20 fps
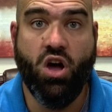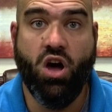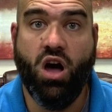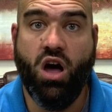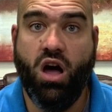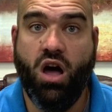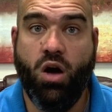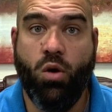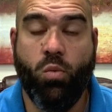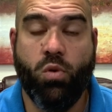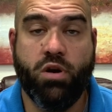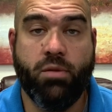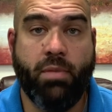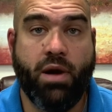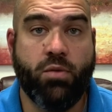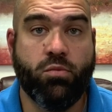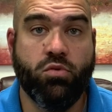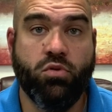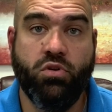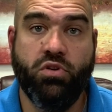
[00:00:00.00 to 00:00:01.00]
One of my
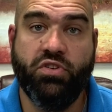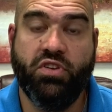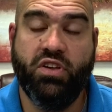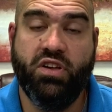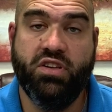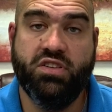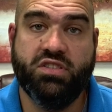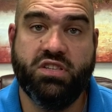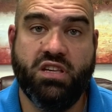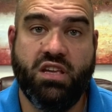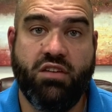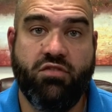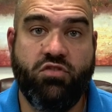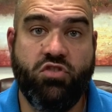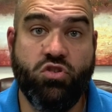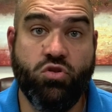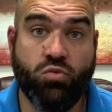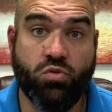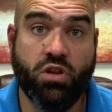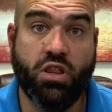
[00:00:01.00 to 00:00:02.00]
rules is if
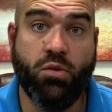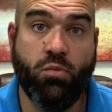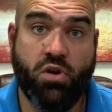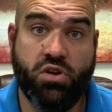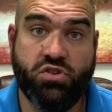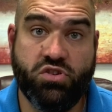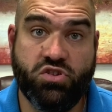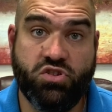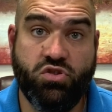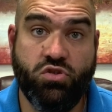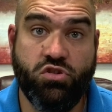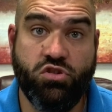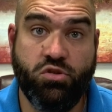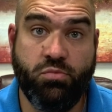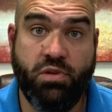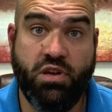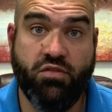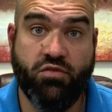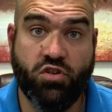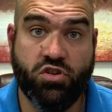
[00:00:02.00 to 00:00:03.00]
you really want your student to
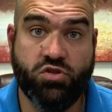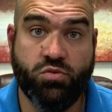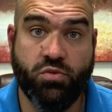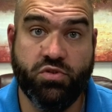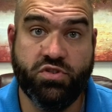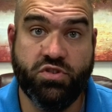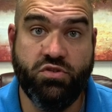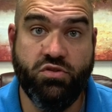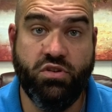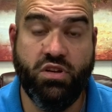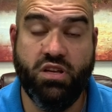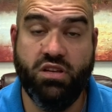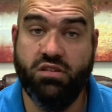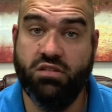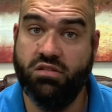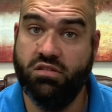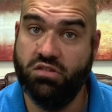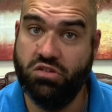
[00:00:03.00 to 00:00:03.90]
be a virtual student,